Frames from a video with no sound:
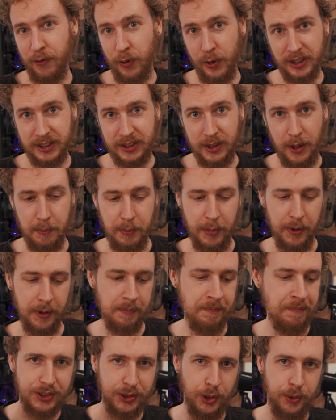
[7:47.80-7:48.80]
for example.
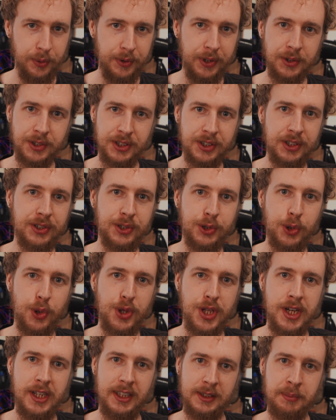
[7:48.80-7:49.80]
So those are the two
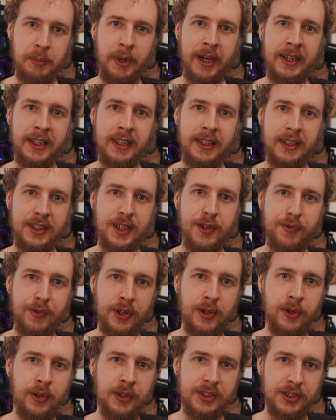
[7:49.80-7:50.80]
things, mining
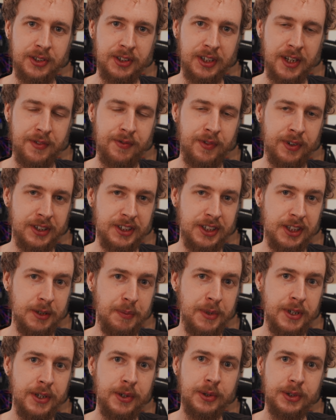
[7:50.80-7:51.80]
different coins on different G
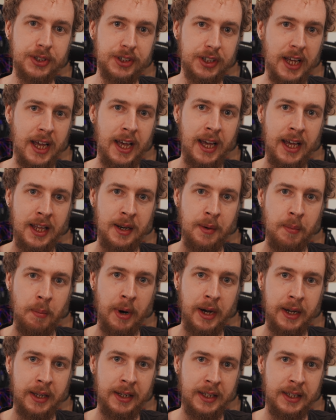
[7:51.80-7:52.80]
P Us and
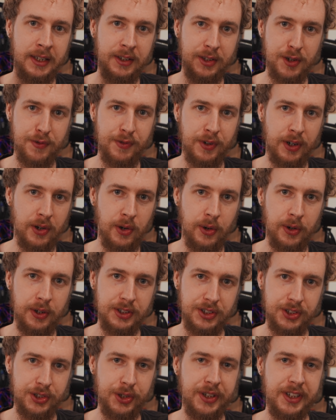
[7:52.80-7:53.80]
mining different
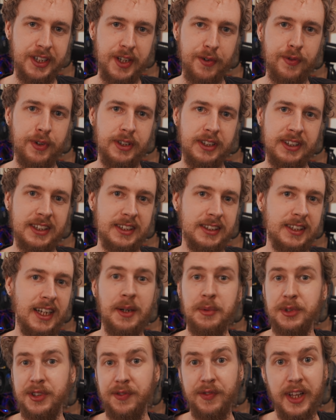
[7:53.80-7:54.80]
coins during different
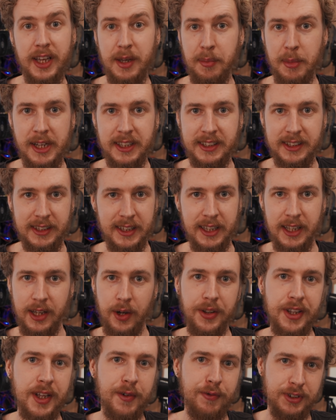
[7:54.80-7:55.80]
times of day, basically
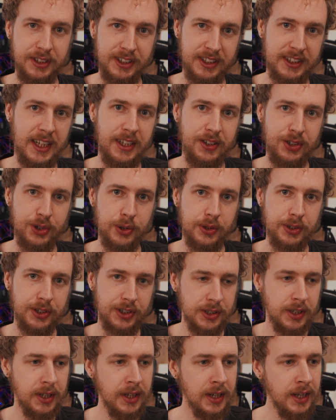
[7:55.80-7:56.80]
on different
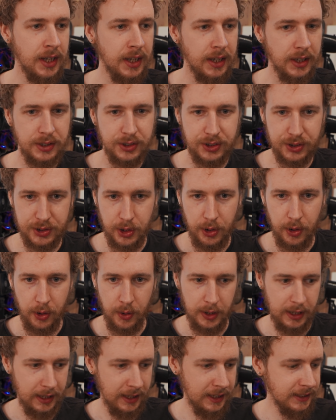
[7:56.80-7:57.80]
schedules.
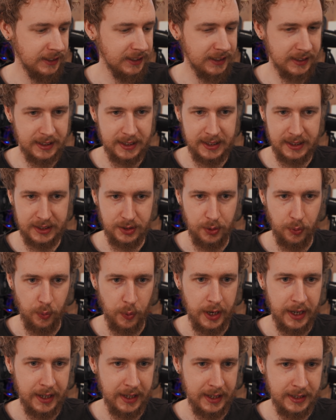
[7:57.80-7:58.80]
So let's get
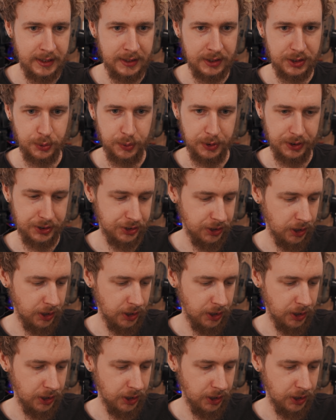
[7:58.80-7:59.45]
right into it,